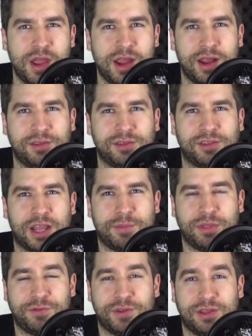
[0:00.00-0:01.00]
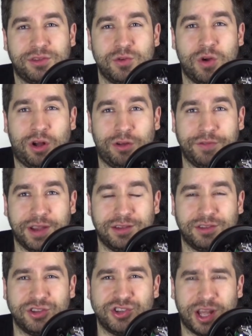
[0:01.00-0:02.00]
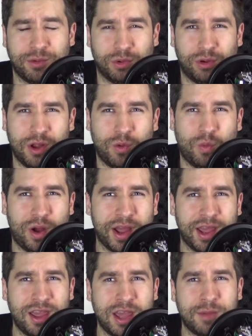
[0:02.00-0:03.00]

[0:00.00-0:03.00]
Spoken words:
it's a slap in the face to all fans in general. Why?